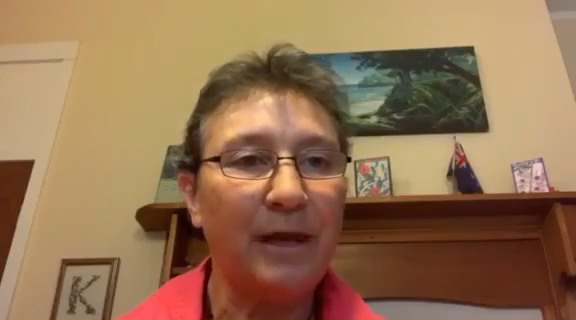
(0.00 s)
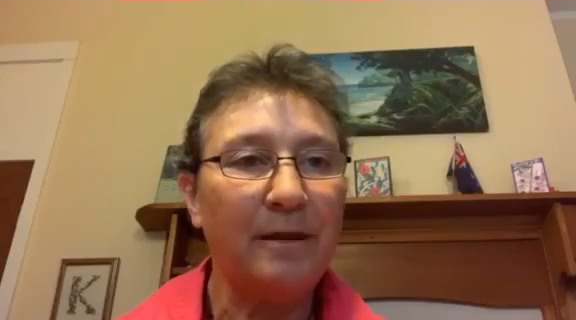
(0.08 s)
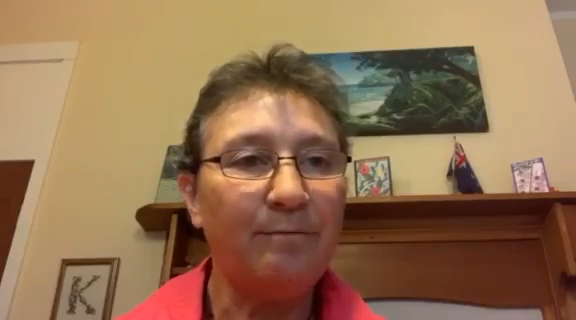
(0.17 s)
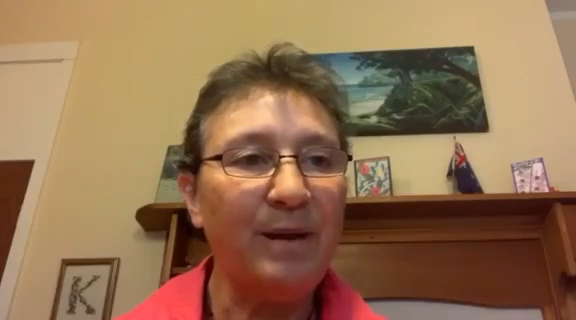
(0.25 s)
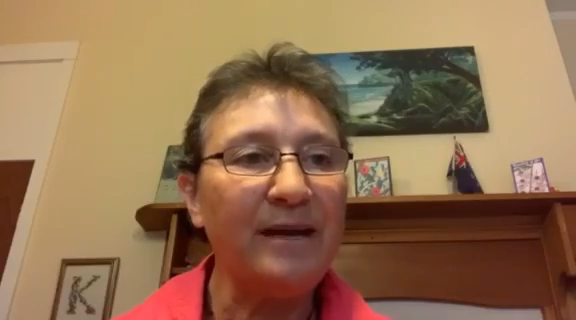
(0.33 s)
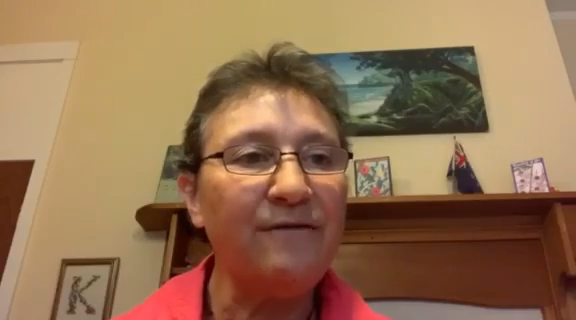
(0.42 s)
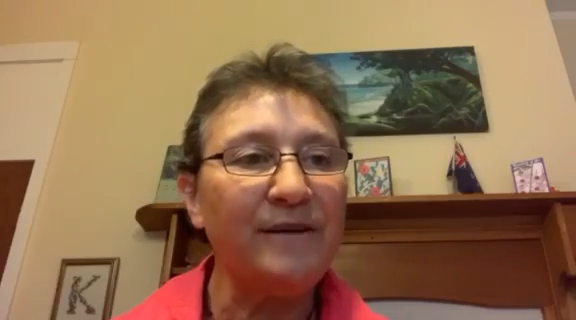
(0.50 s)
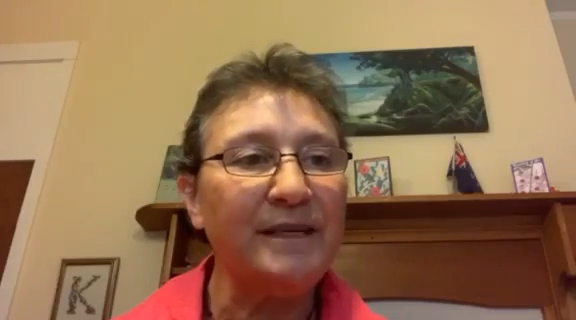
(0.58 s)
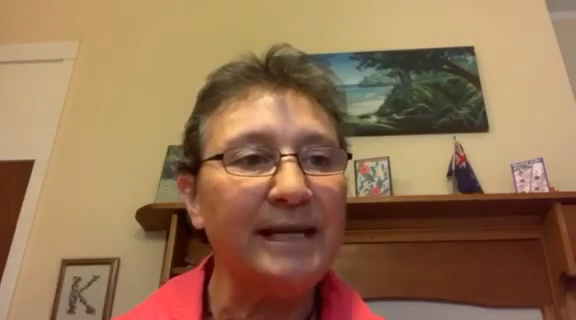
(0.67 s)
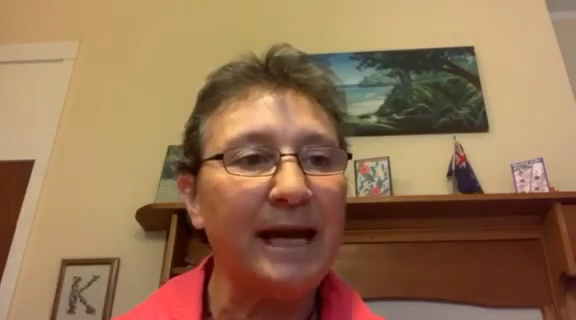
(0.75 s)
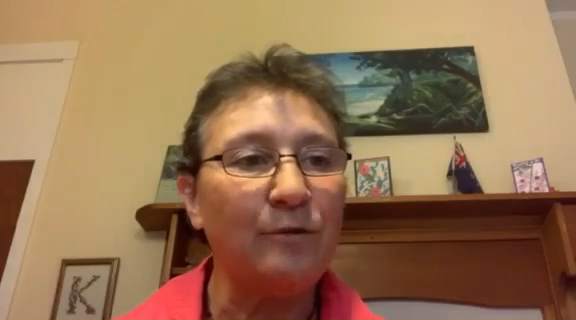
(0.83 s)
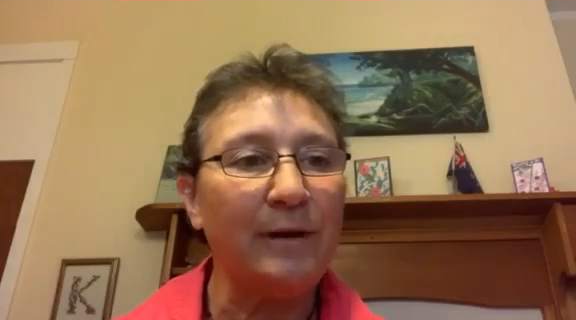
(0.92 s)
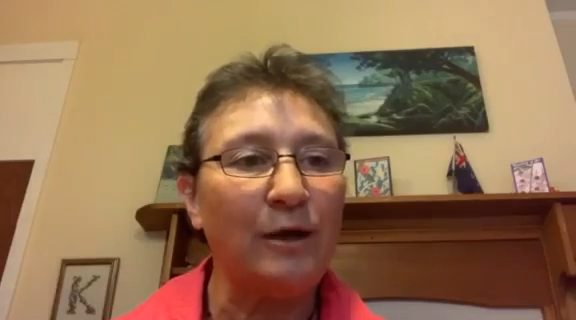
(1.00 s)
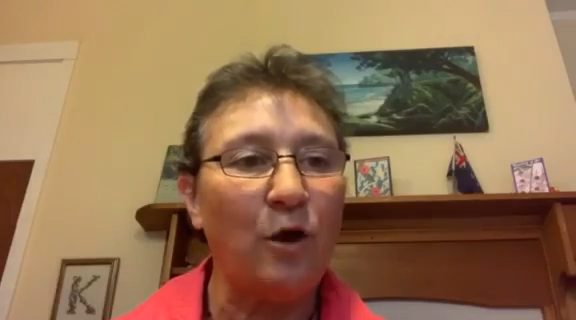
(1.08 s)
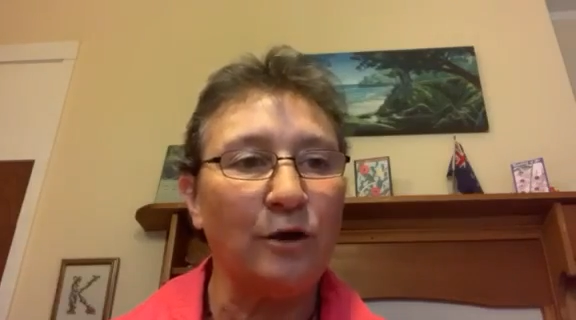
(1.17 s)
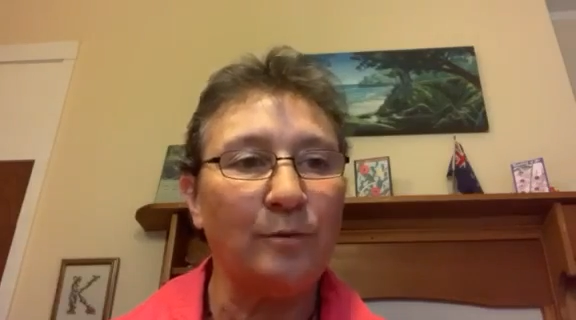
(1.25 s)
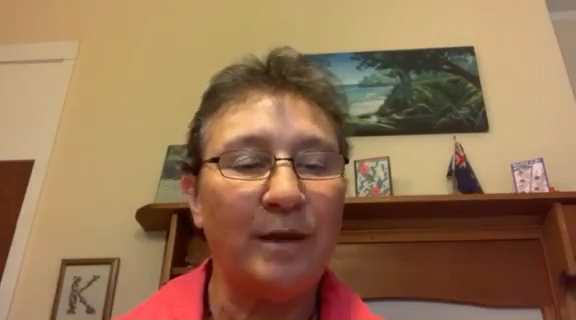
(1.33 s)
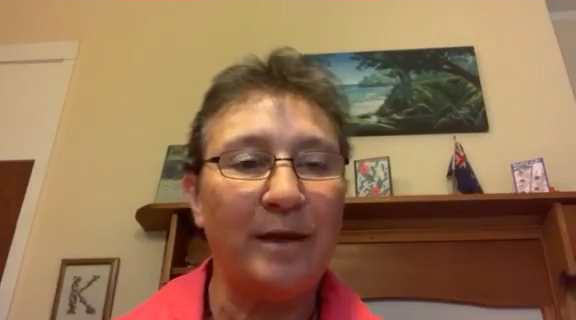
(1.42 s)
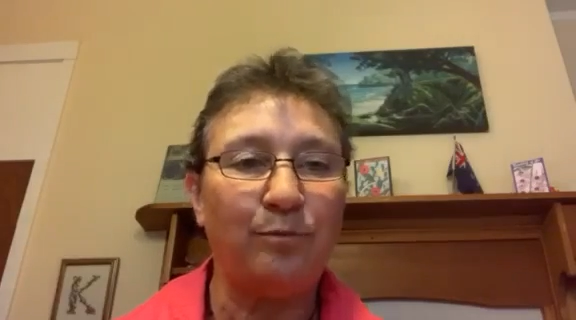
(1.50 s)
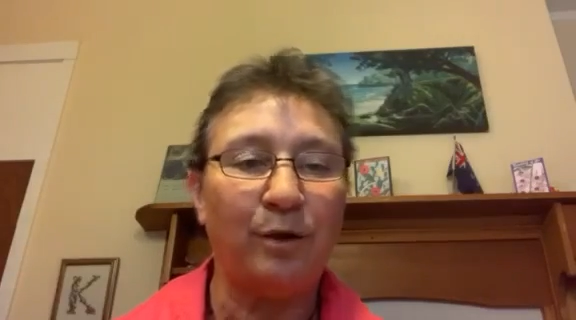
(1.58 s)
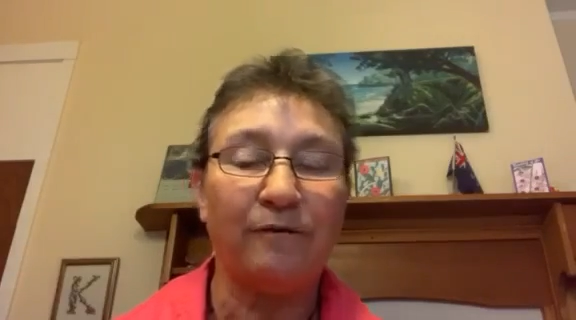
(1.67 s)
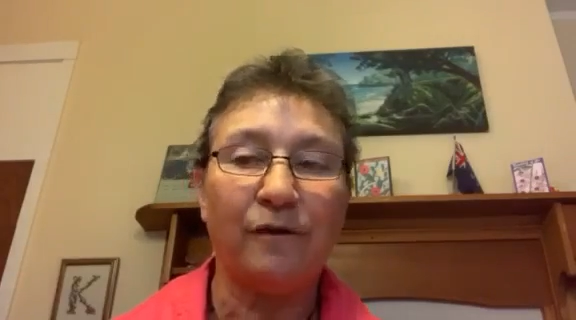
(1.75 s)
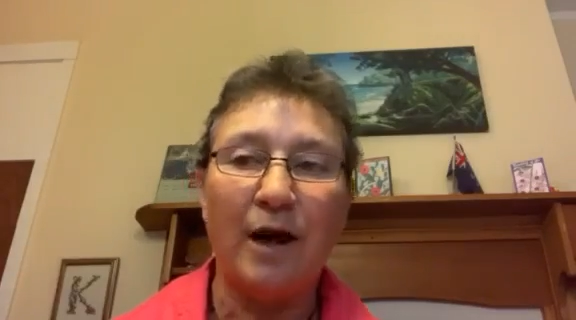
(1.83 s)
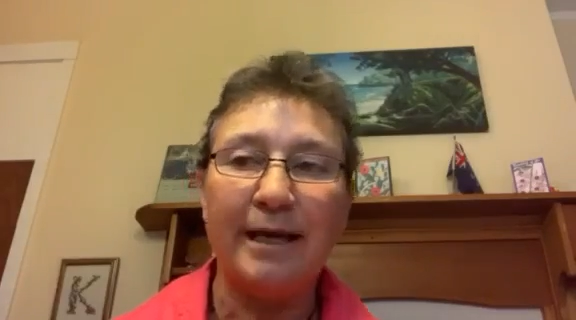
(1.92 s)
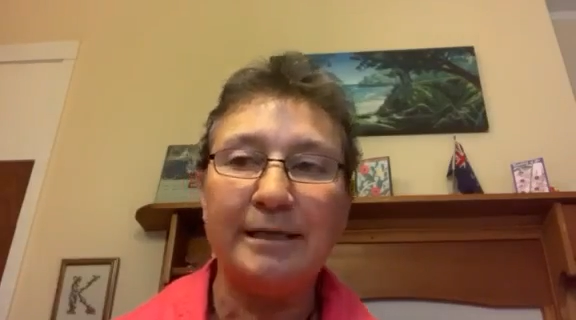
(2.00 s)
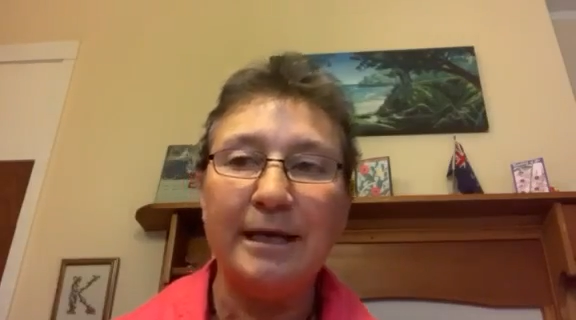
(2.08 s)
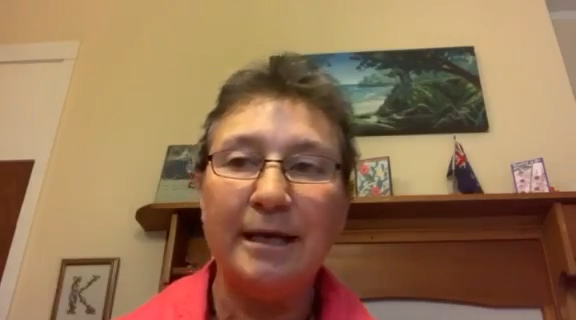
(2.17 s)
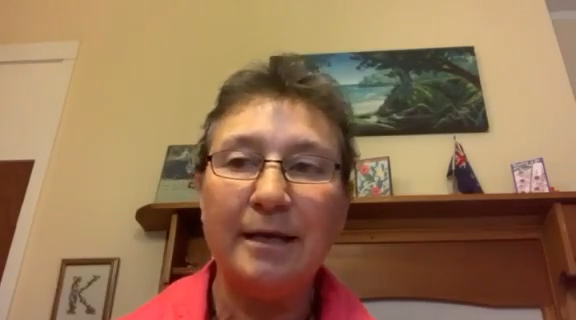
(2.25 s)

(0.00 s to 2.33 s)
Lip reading: benefit our economy, provide